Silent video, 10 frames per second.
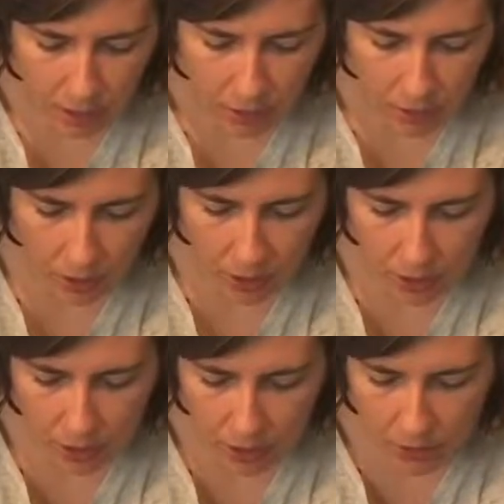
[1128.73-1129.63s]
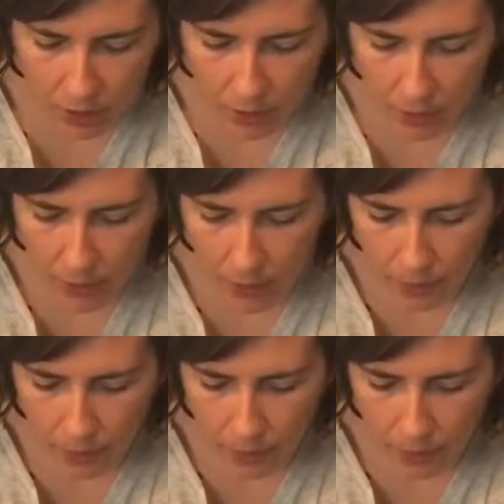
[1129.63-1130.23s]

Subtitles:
you go ahead and do it,